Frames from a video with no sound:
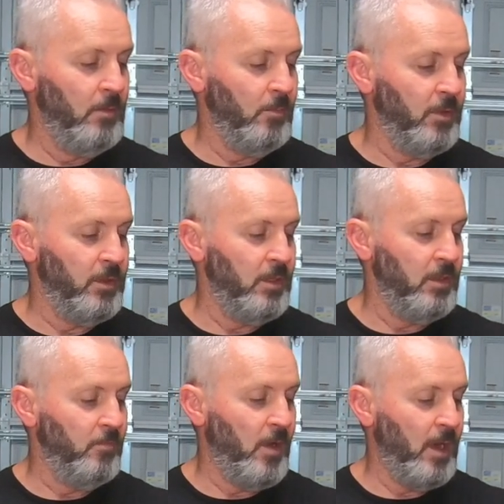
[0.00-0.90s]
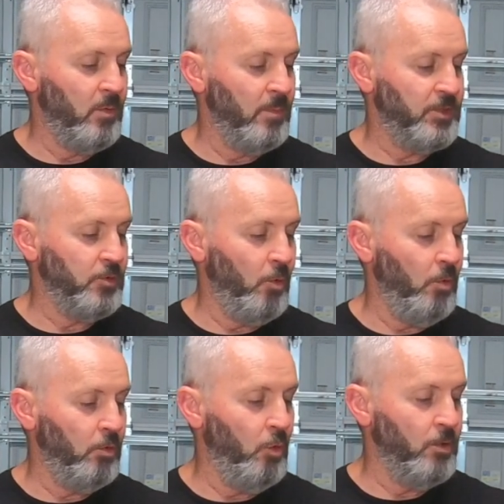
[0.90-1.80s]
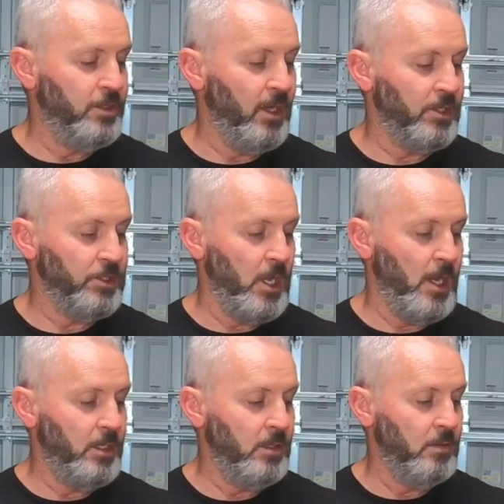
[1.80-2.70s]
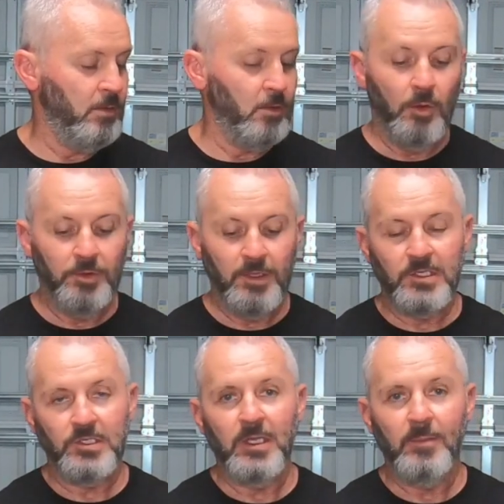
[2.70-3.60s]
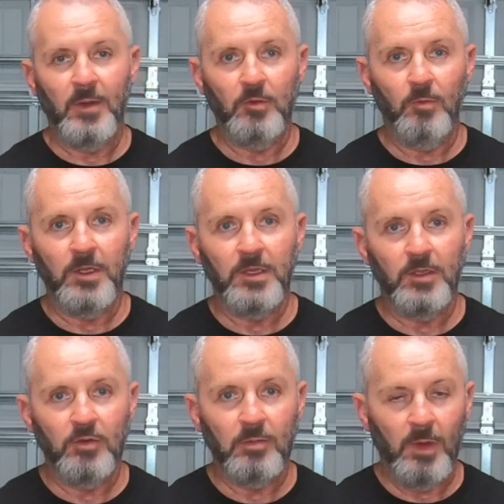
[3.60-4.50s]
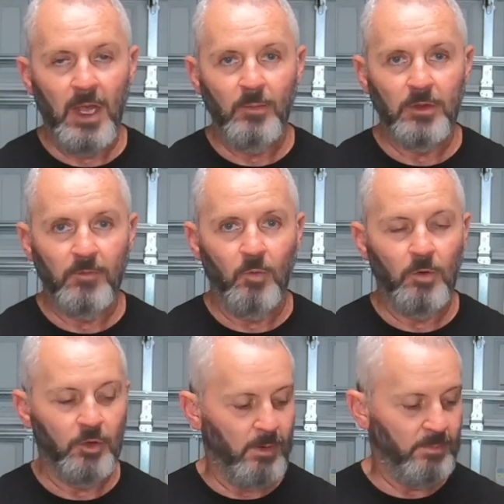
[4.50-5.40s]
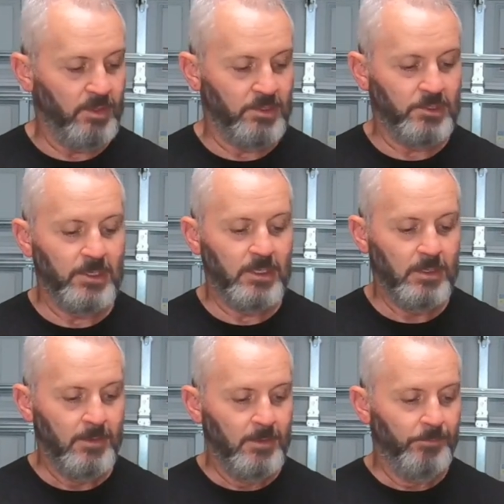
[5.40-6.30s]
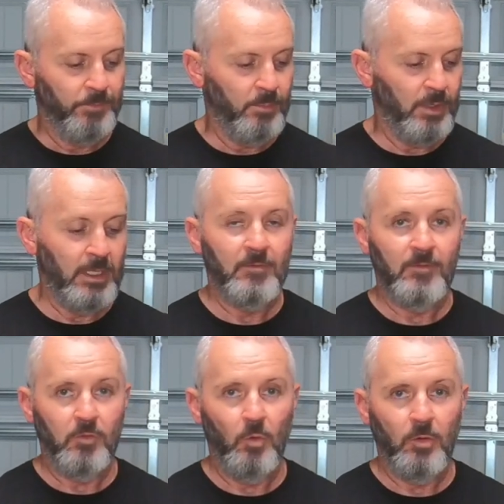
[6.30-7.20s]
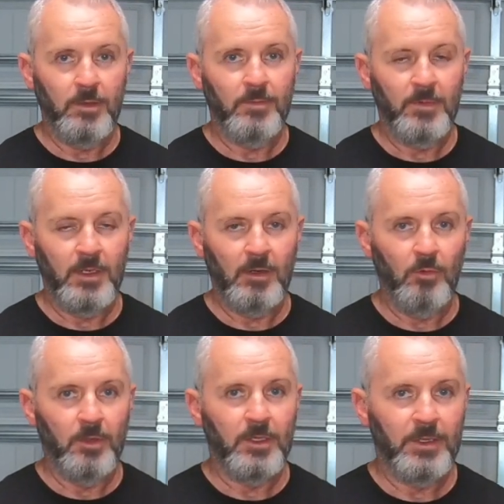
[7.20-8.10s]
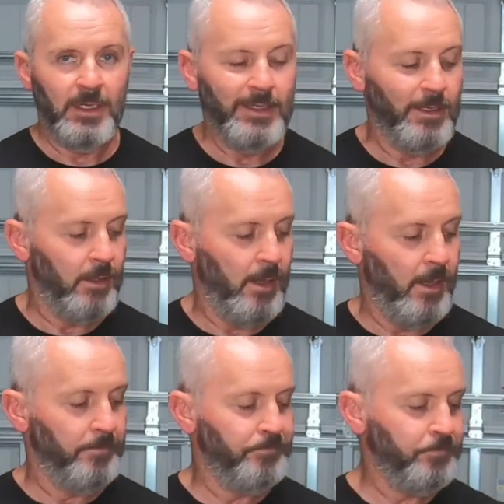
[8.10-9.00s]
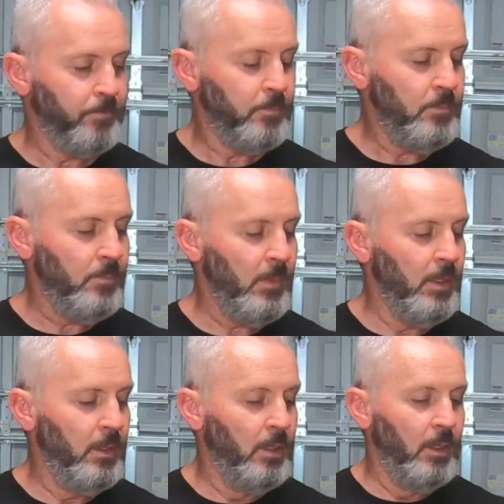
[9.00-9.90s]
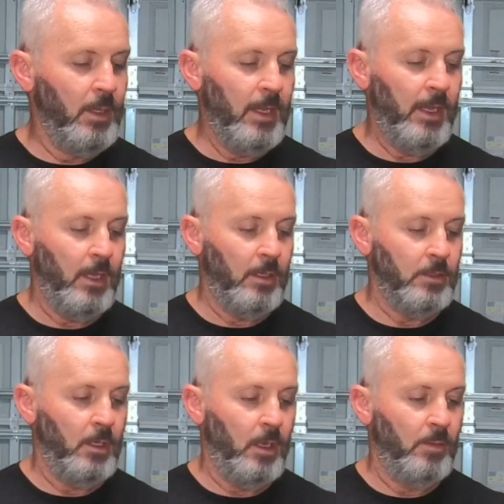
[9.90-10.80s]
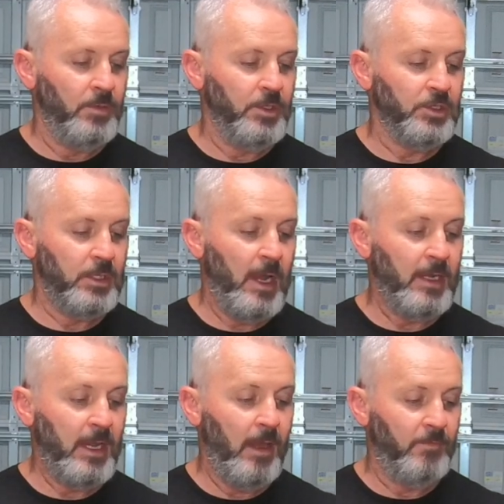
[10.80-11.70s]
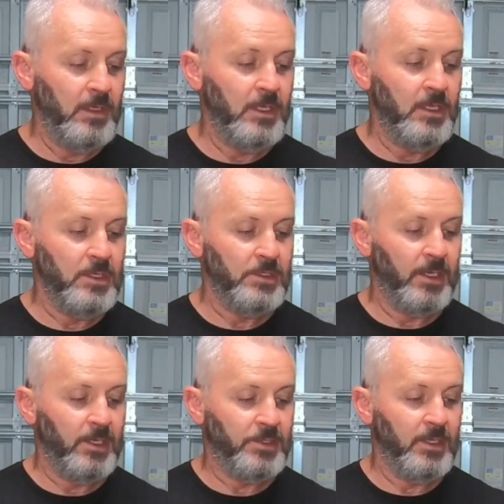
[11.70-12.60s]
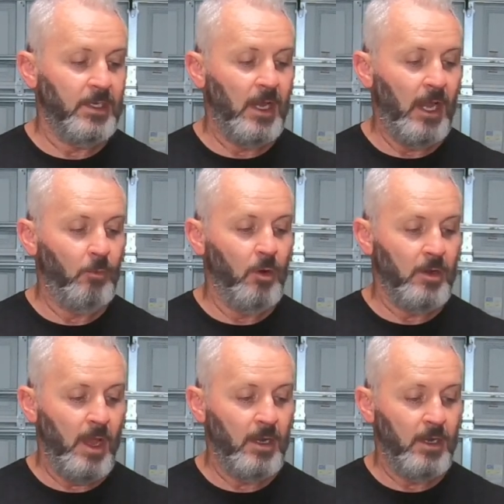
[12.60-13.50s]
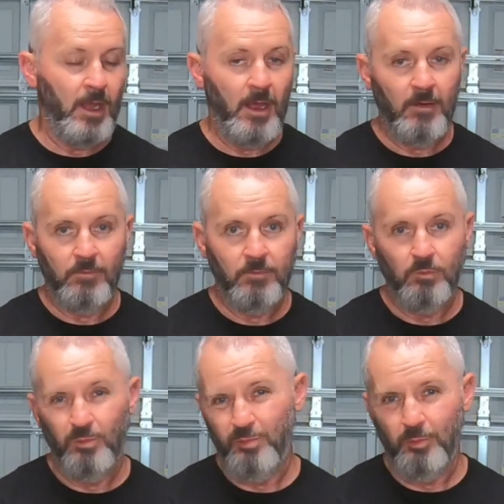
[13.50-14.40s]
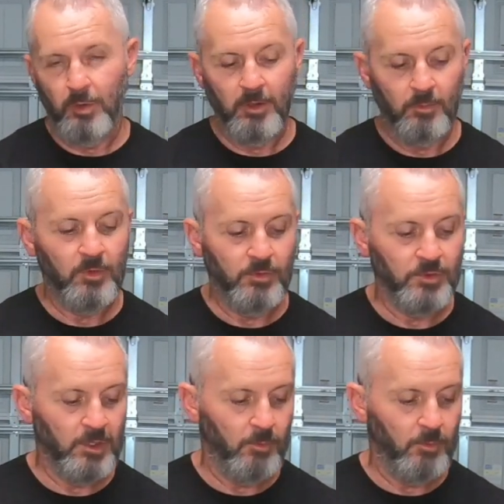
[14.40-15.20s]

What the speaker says: with the Vibram sole, Gore-Tex lining, no thin slate, by the way. That you can buy them with a 400-gram thin slate, but I live in Florida and I really didn't think I needed that. And these are the 9.5 EEs. Like I said, I wear 9.5, really usually